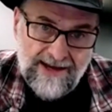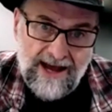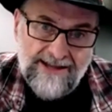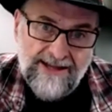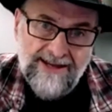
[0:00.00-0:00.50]

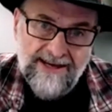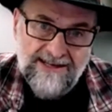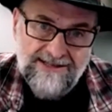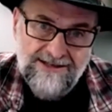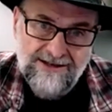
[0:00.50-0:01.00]
And then
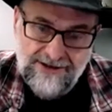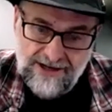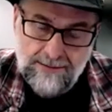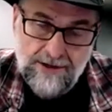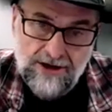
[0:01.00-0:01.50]
next year you
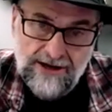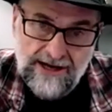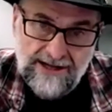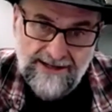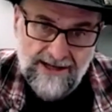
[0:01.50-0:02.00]
come along and
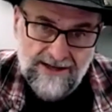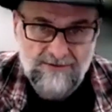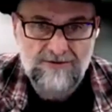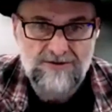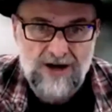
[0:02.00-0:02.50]
cut the other
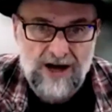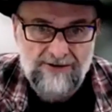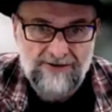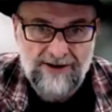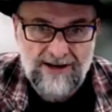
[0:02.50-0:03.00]
roots off.
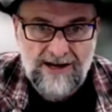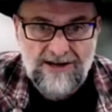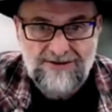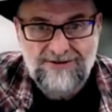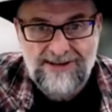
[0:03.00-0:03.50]

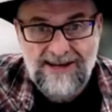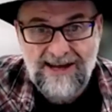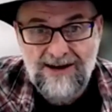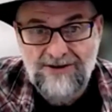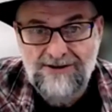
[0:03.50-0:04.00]
So
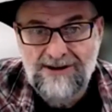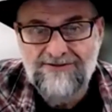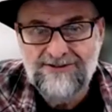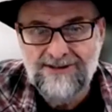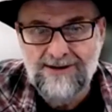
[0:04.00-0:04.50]
now you have
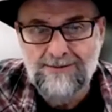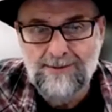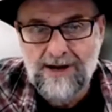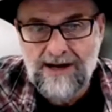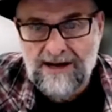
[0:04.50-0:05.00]

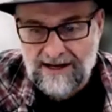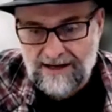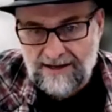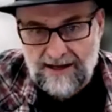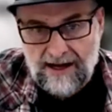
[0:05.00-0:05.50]
some
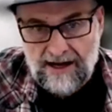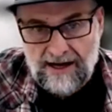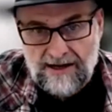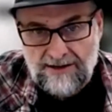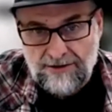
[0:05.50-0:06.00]

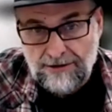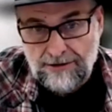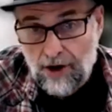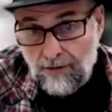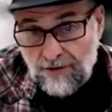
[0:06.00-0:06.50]

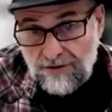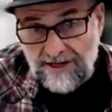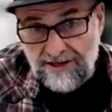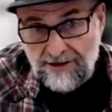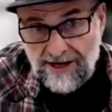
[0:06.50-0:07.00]
long roots
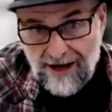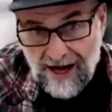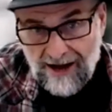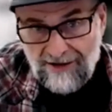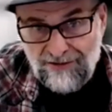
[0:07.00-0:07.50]
that you cut
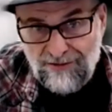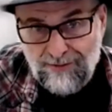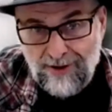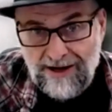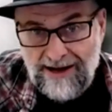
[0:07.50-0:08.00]
off,
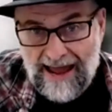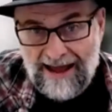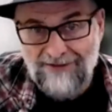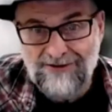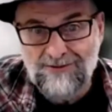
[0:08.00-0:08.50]
but
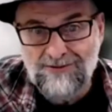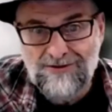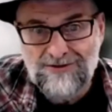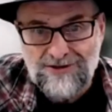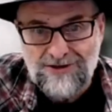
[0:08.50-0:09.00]
half the
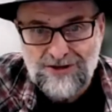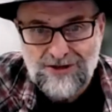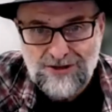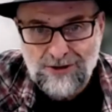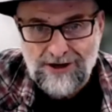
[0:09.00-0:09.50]
roots are
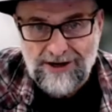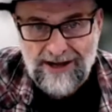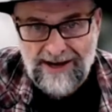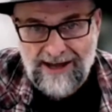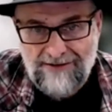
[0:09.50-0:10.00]
short
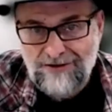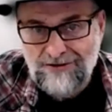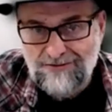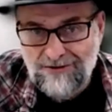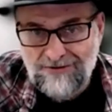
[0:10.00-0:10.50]
and they have
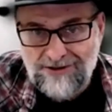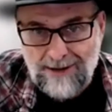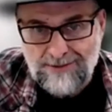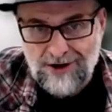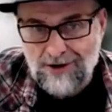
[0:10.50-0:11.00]
new root
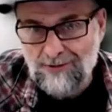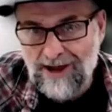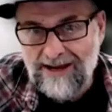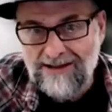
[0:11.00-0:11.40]
tips already.